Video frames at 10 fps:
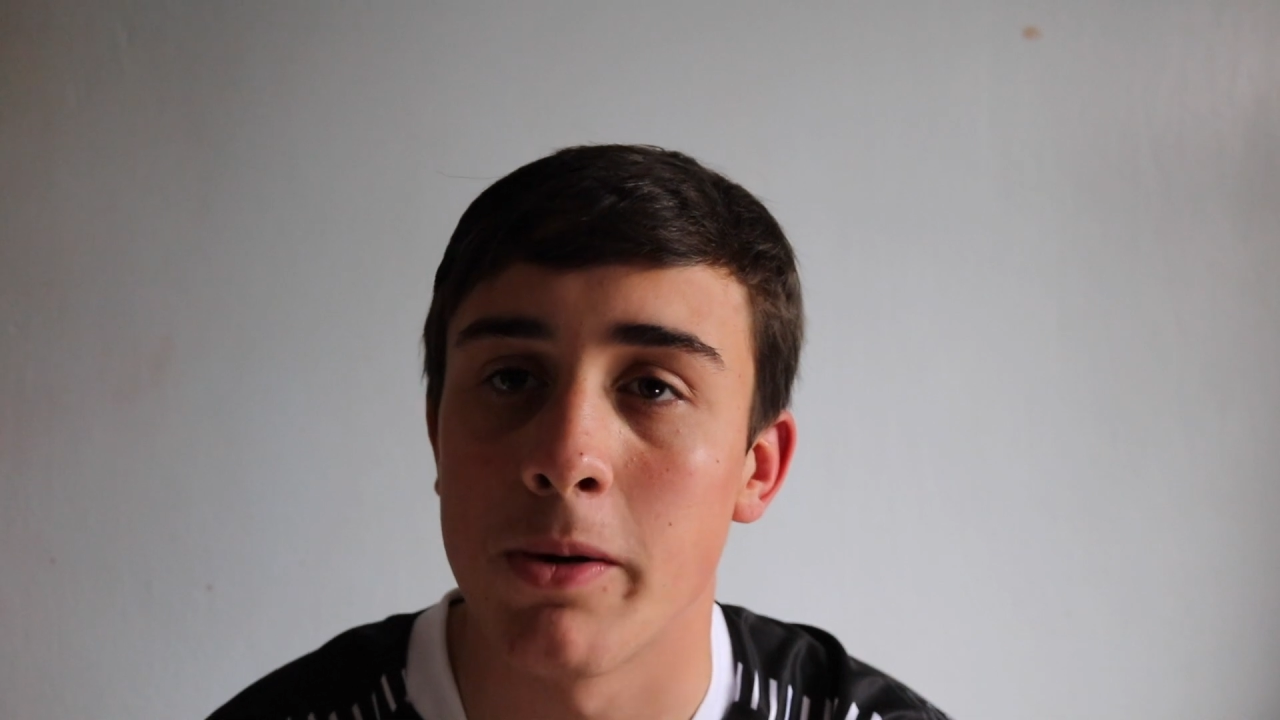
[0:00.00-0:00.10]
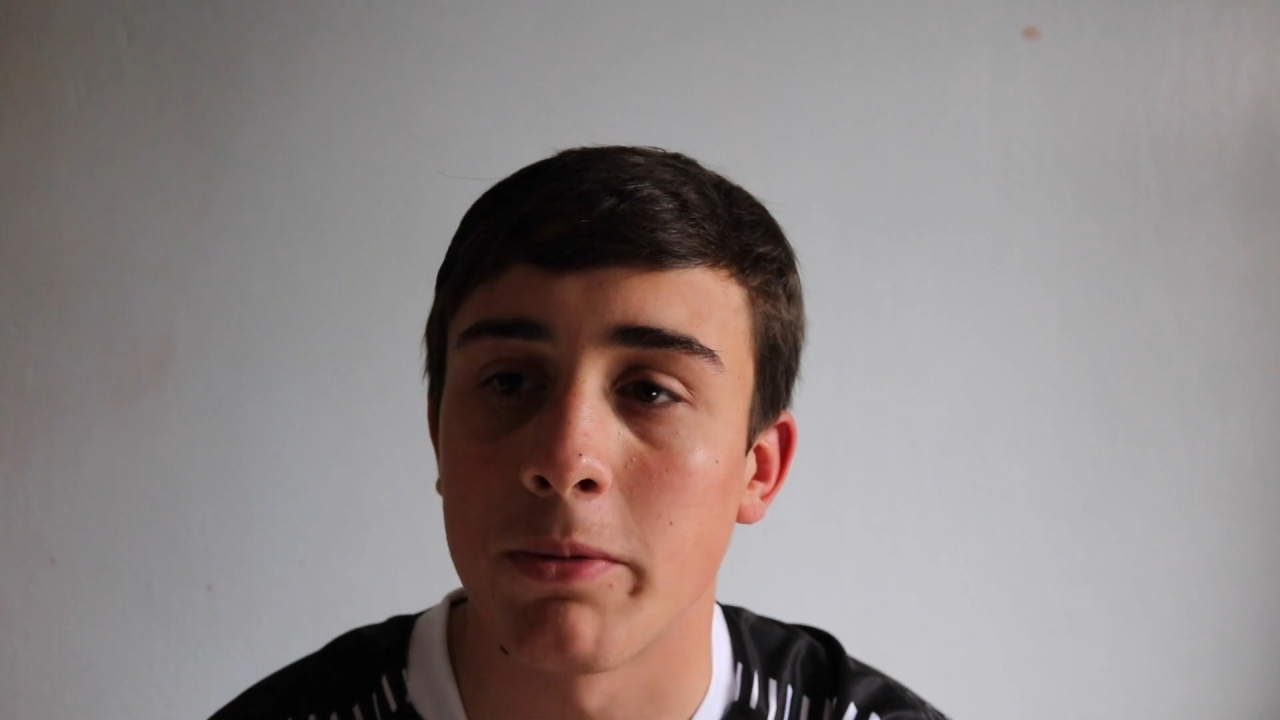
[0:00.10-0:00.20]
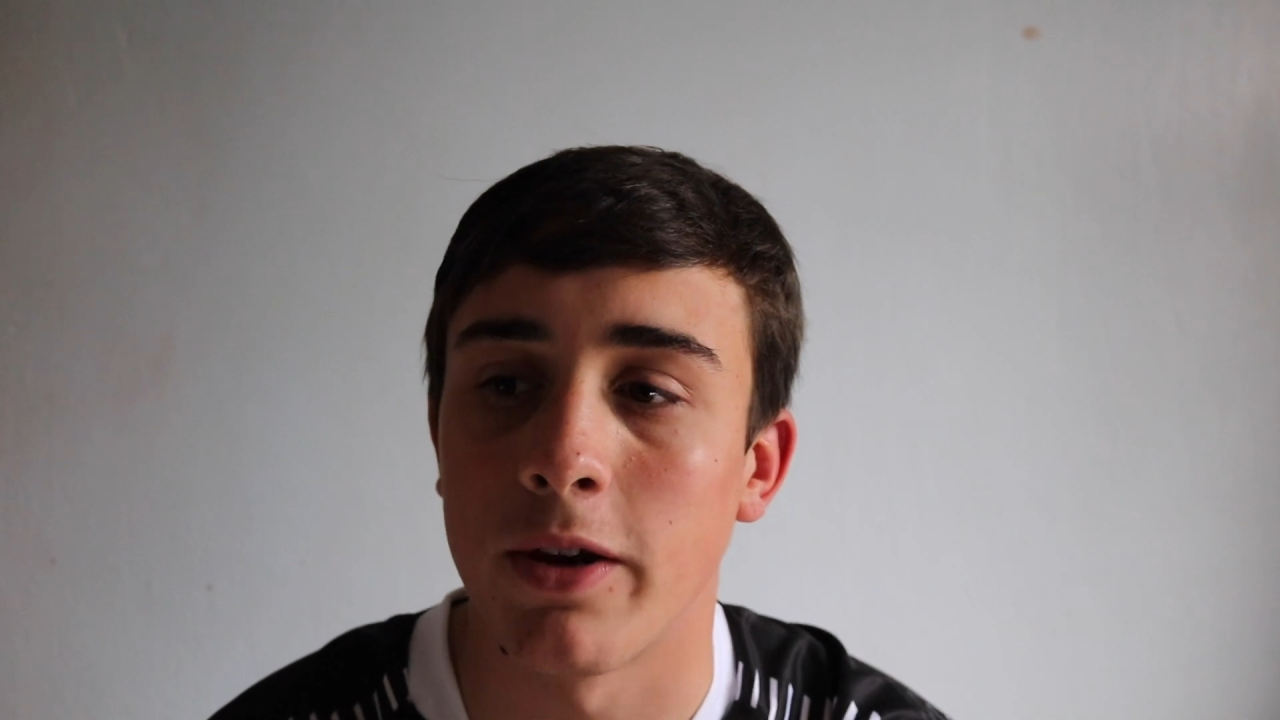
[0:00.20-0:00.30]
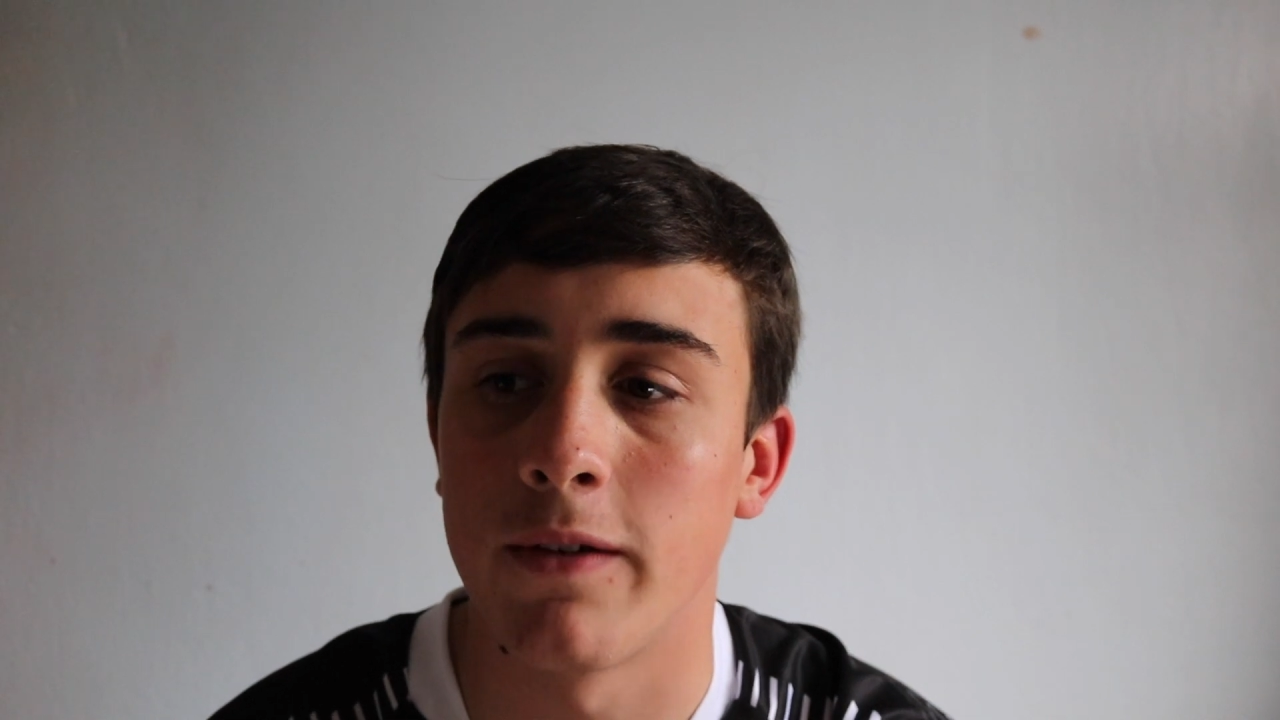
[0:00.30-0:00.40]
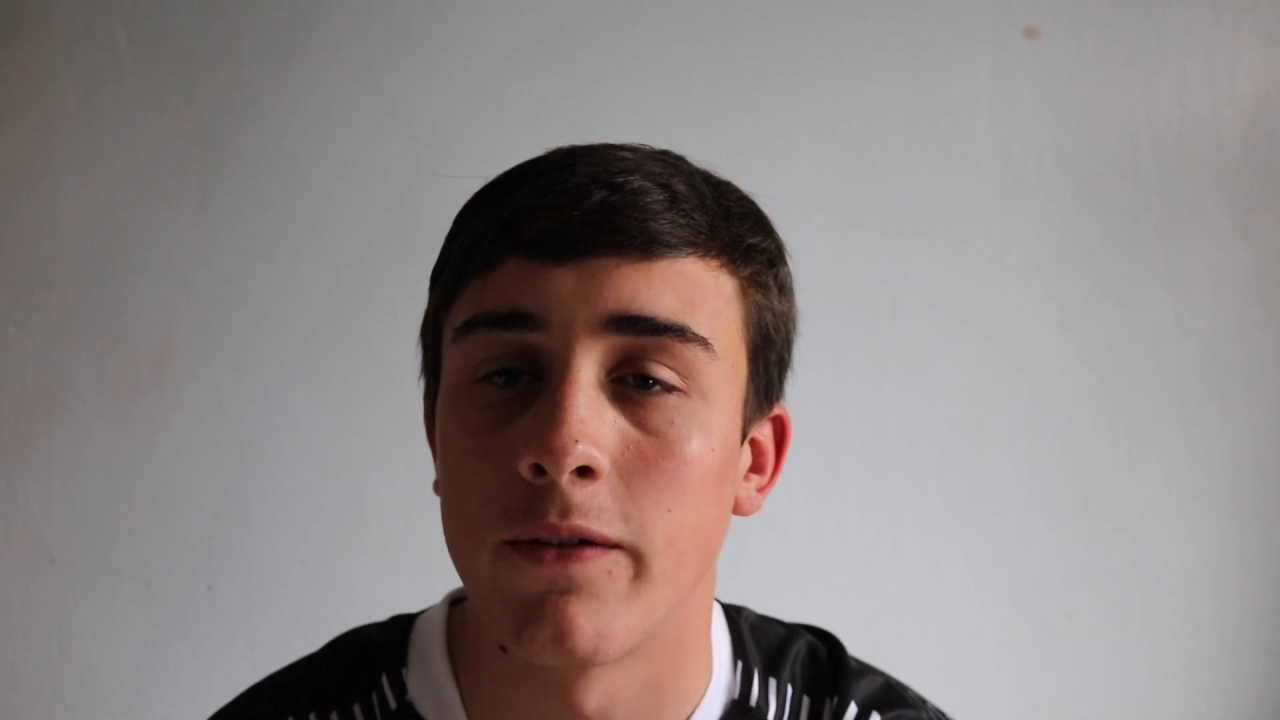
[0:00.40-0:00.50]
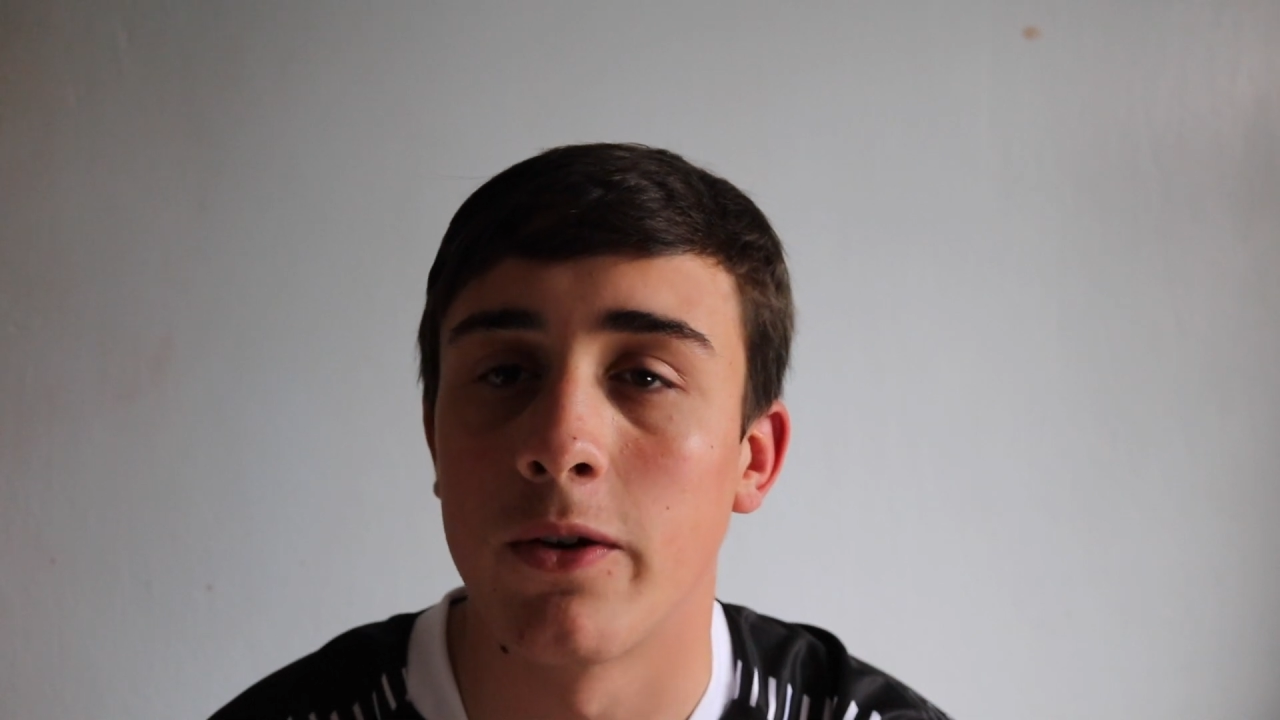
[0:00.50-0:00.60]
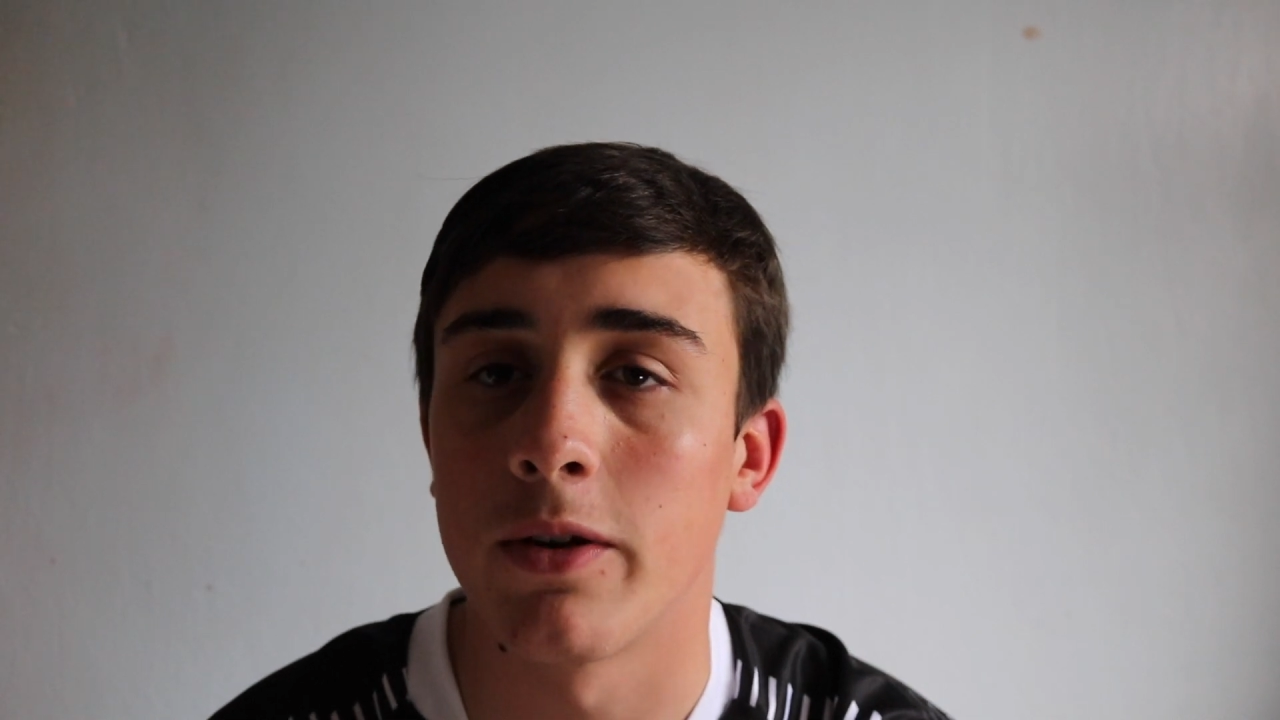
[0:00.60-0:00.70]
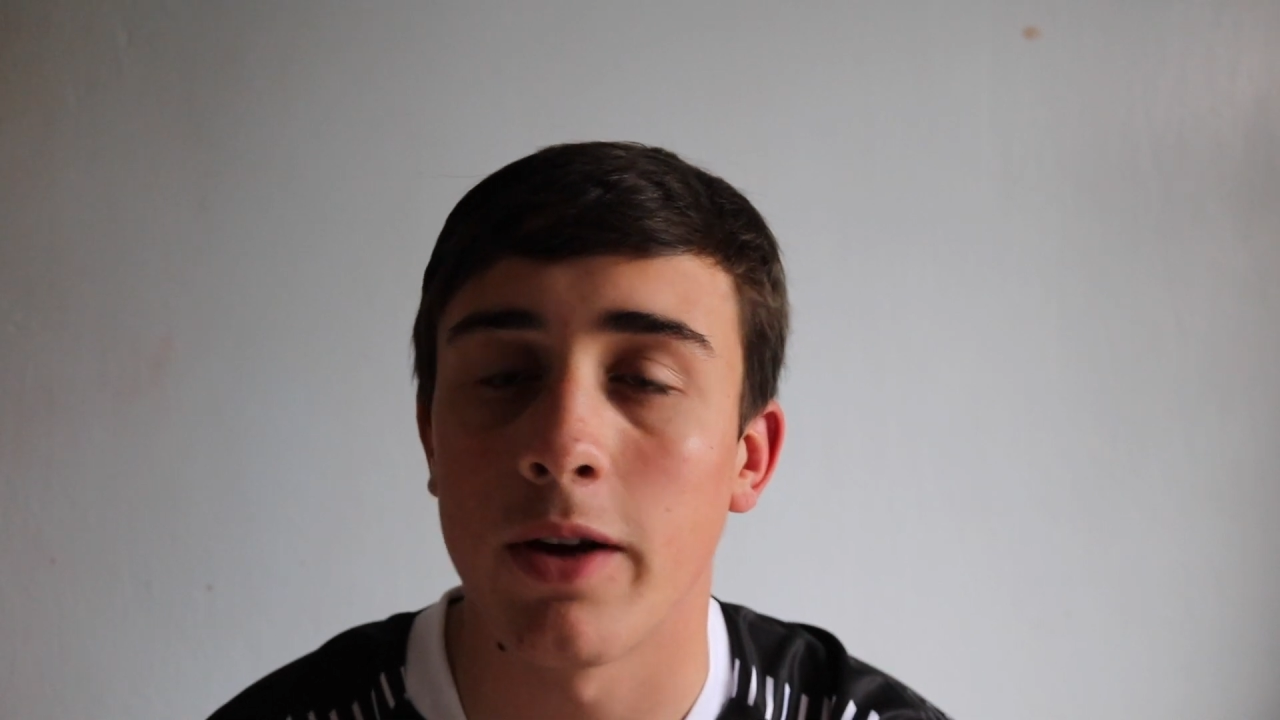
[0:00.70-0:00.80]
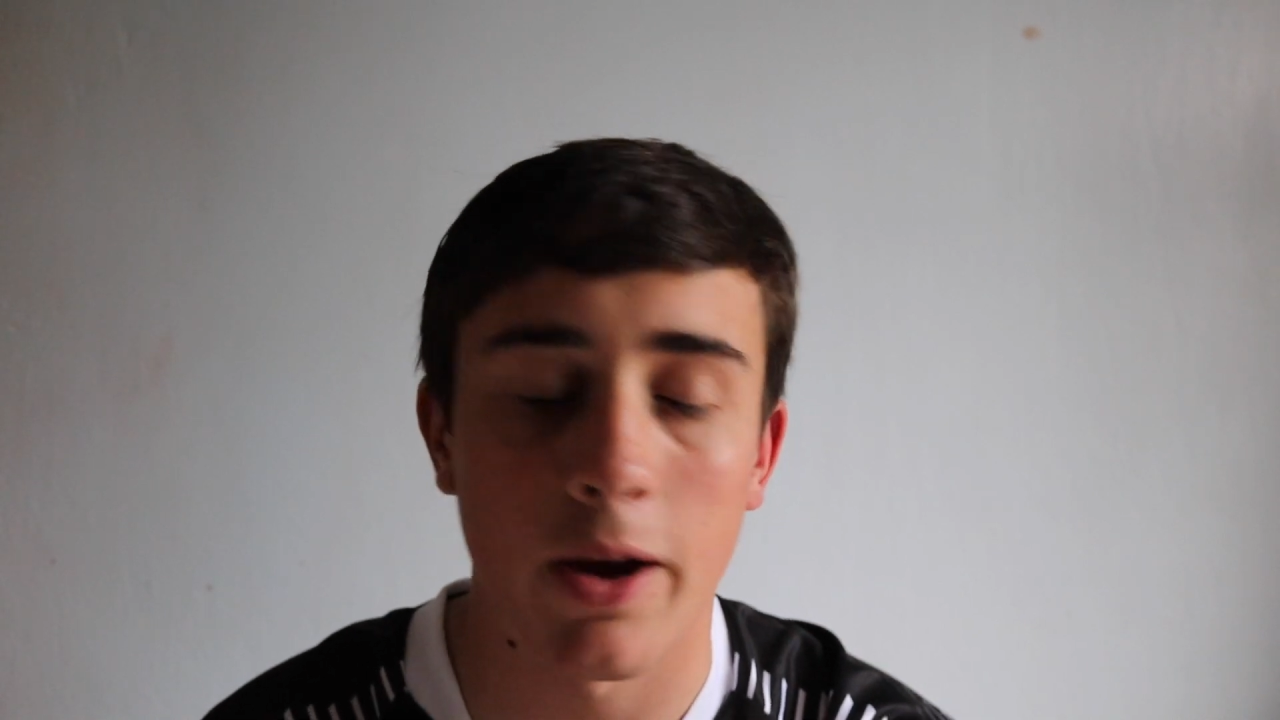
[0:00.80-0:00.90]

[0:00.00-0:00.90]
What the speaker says: up so fun.